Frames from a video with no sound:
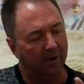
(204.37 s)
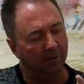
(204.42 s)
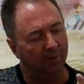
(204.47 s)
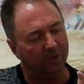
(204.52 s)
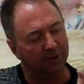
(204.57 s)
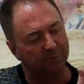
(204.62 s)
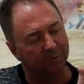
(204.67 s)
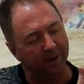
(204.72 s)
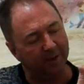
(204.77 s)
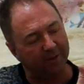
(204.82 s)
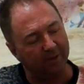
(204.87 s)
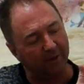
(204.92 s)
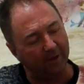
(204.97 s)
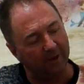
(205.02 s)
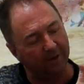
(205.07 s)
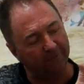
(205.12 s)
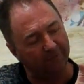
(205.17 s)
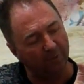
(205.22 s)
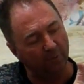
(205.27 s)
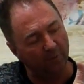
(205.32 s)
which meant
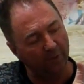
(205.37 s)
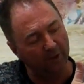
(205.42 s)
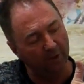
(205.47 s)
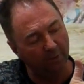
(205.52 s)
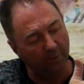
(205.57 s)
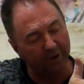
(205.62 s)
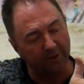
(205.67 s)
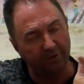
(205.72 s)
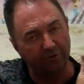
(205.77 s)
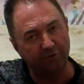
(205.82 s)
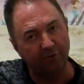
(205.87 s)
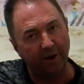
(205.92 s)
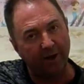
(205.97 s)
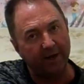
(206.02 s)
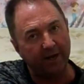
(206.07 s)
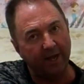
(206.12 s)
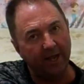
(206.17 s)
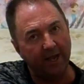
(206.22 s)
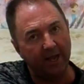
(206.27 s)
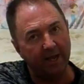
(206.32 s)
that if the wheel went
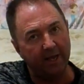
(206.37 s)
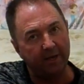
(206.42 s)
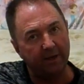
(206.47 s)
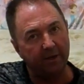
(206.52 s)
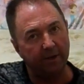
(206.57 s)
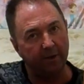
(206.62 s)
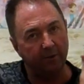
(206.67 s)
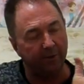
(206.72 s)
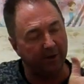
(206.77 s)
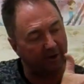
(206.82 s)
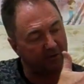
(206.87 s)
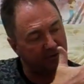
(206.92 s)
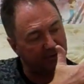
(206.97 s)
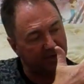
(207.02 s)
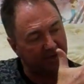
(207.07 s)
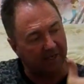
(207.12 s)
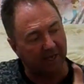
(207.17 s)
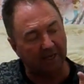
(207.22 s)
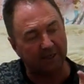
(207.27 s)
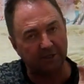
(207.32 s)
straight ahead, it would actually
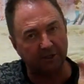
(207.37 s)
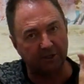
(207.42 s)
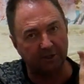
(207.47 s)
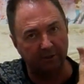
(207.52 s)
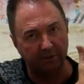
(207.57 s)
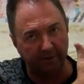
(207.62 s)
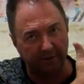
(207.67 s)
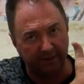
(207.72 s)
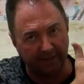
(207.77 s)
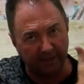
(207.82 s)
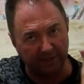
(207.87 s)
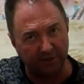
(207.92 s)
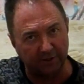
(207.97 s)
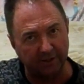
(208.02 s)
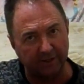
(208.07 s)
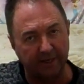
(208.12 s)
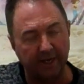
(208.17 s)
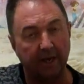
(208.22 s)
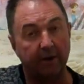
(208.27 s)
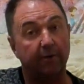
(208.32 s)
catch the edge of
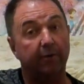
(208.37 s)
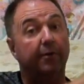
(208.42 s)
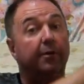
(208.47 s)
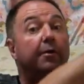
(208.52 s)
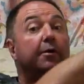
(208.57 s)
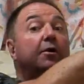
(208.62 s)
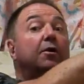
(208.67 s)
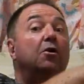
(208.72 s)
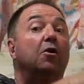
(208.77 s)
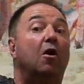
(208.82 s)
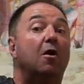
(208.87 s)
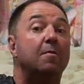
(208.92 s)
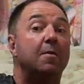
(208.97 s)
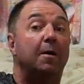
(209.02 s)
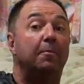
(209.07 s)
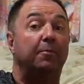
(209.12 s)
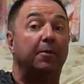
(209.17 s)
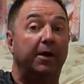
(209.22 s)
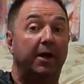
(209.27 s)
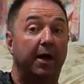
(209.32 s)
the gutter and climb
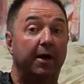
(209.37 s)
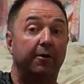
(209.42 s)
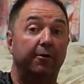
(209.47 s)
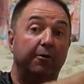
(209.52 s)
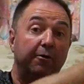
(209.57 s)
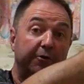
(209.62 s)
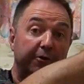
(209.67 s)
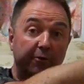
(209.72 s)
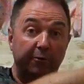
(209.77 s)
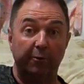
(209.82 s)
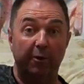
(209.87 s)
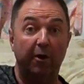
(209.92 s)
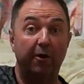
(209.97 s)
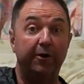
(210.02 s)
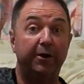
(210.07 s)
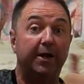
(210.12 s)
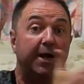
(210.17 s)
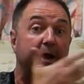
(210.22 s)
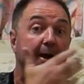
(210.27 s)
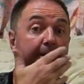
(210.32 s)
up the gutter onto the
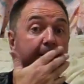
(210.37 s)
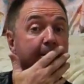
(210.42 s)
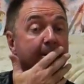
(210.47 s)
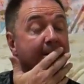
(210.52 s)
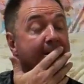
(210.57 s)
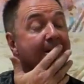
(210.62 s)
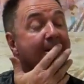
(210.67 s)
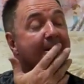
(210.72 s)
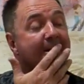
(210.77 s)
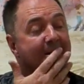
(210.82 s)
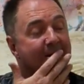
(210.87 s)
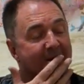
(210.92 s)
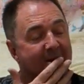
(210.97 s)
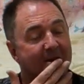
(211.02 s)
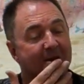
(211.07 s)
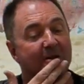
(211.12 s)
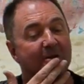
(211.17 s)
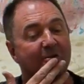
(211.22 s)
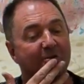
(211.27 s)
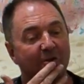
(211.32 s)
road again.
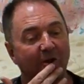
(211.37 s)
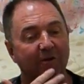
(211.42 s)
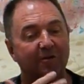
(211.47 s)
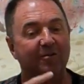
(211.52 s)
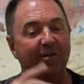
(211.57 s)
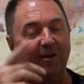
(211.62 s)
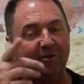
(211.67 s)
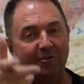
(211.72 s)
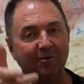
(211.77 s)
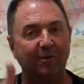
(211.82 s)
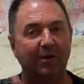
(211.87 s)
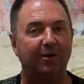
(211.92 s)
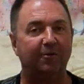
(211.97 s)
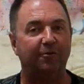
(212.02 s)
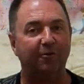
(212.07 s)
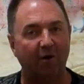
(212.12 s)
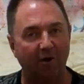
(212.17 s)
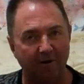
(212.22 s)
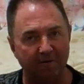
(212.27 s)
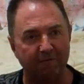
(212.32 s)
So I said to her,
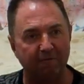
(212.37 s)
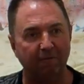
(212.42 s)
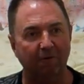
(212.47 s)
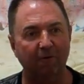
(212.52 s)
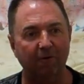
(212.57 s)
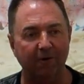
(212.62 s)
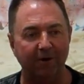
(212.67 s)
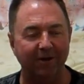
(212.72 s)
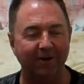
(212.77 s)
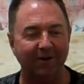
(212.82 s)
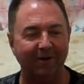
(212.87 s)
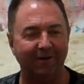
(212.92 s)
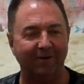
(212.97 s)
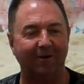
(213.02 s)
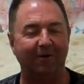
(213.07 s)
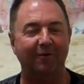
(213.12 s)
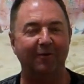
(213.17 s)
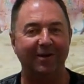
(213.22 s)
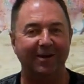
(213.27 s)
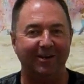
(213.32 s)
drive forward, and
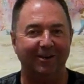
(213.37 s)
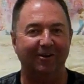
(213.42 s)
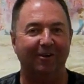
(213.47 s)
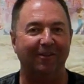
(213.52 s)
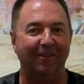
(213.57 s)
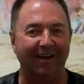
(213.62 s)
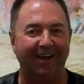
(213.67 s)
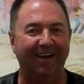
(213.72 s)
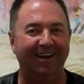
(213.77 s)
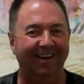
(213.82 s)
I went and got